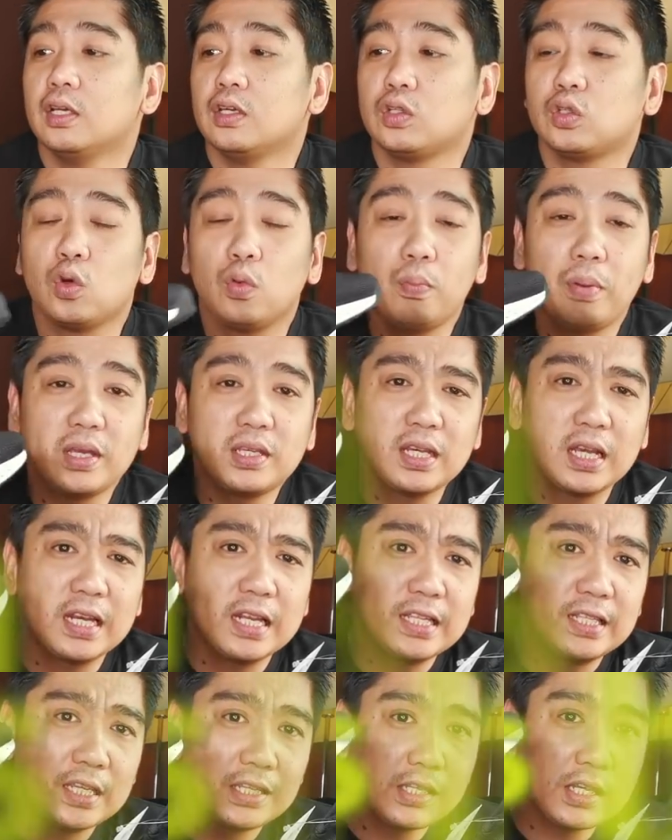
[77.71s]
So
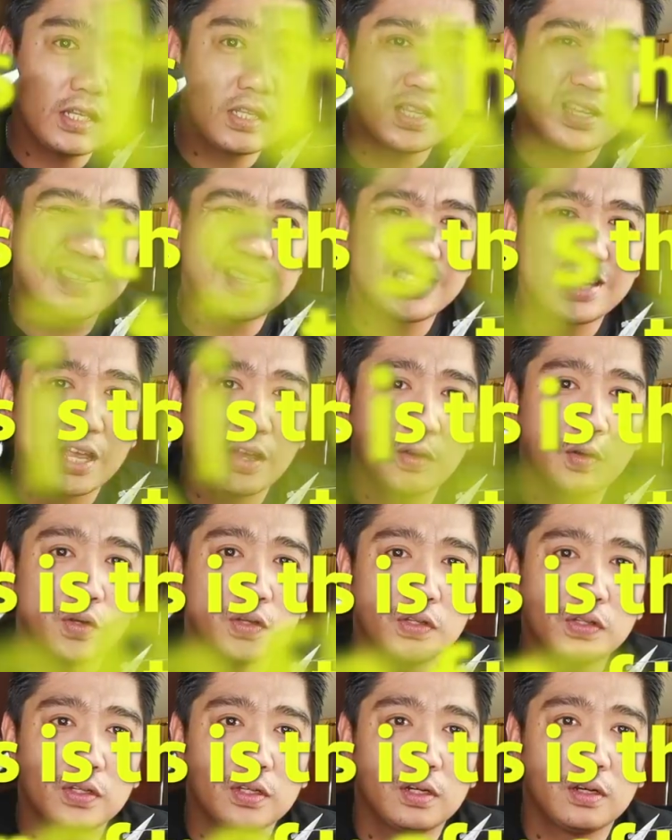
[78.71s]
basically, this is the
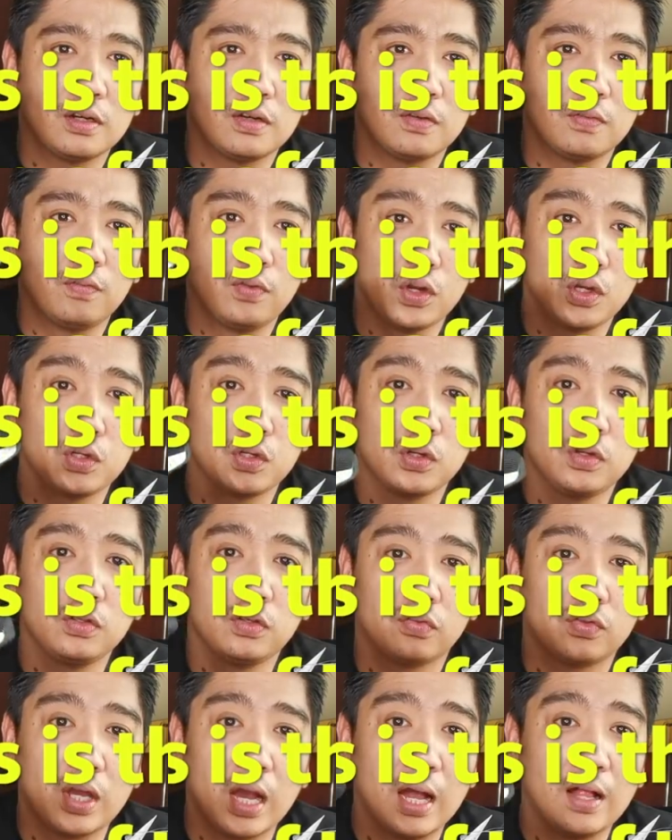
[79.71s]
second uh, version
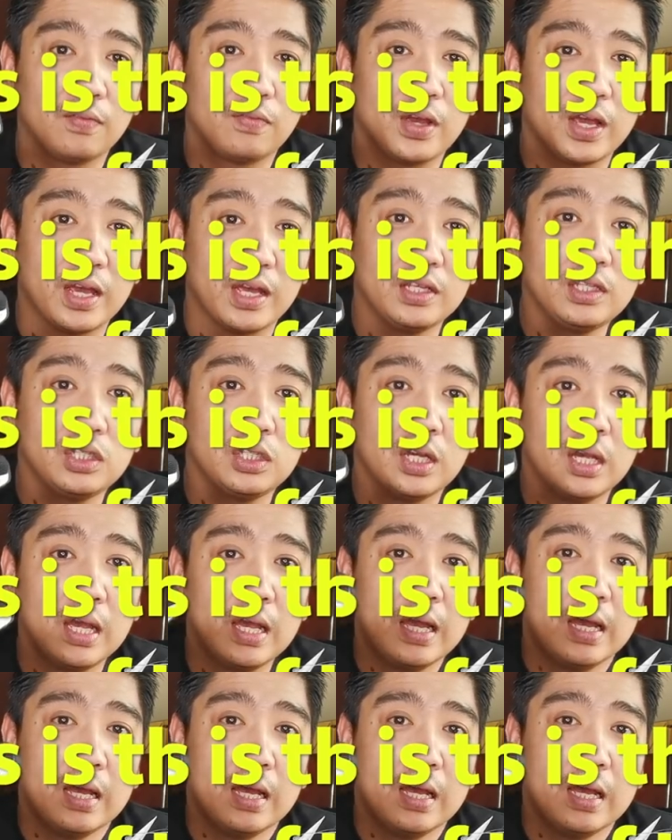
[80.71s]
of the Alpha Edge.